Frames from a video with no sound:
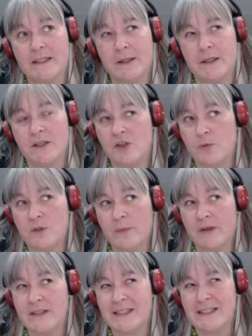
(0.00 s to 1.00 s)
I think she was
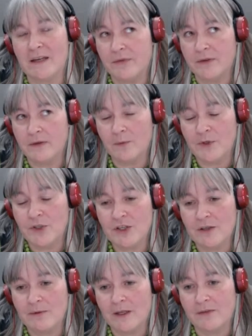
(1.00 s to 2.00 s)
about seven when she
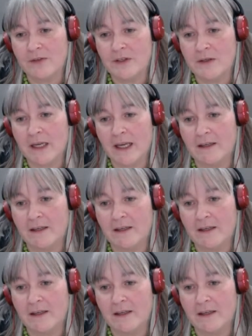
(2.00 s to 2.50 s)
arrived in the UK,